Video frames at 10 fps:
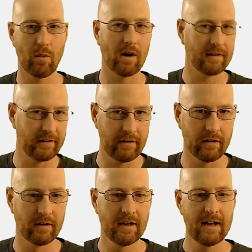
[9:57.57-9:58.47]
you want to
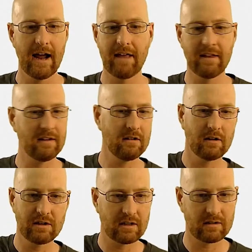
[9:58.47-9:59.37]
do. And then
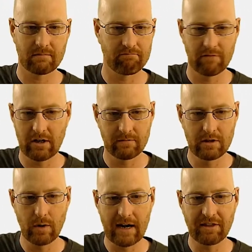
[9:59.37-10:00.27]
you could just, you know,
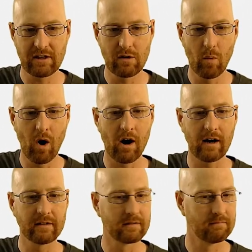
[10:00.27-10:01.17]
do anything you
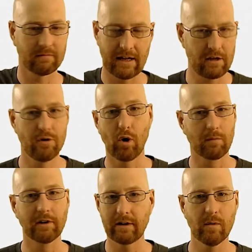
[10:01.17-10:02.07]
want like you
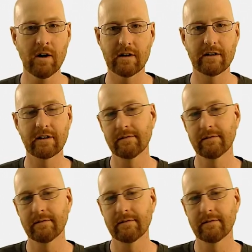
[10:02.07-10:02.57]
normally would.